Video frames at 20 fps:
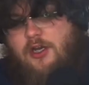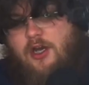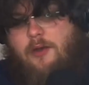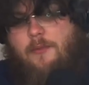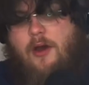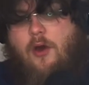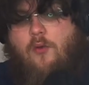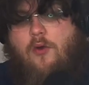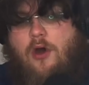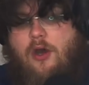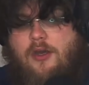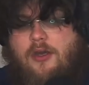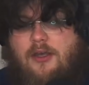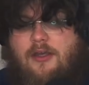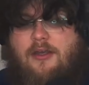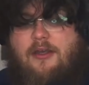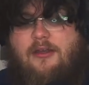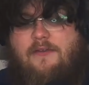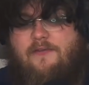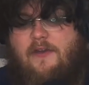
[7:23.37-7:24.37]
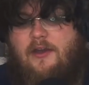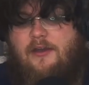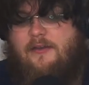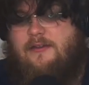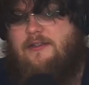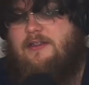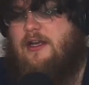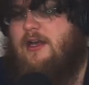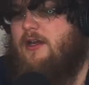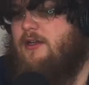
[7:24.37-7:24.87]
talking about Wonka. It
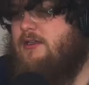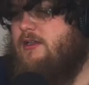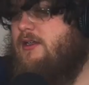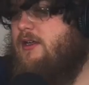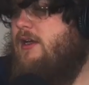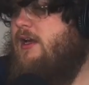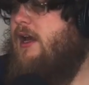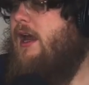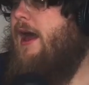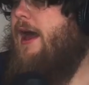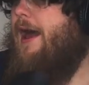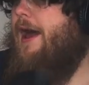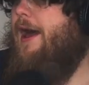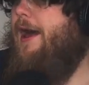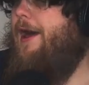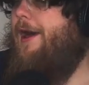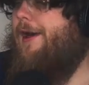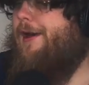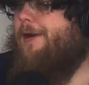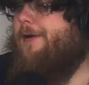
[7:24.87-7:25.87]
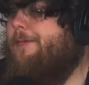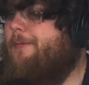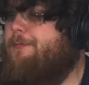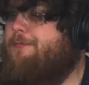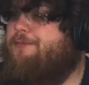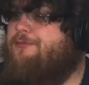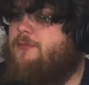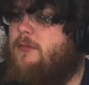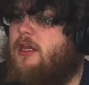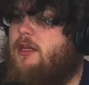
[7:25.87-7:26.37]
fucking sucked.
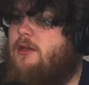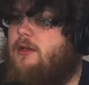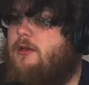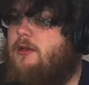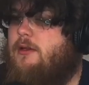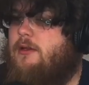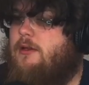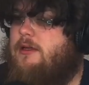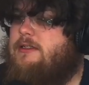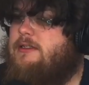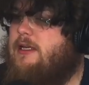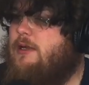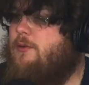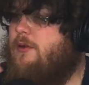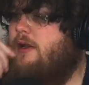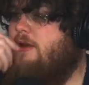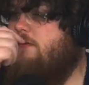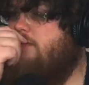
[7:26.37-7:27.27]
Let's see. What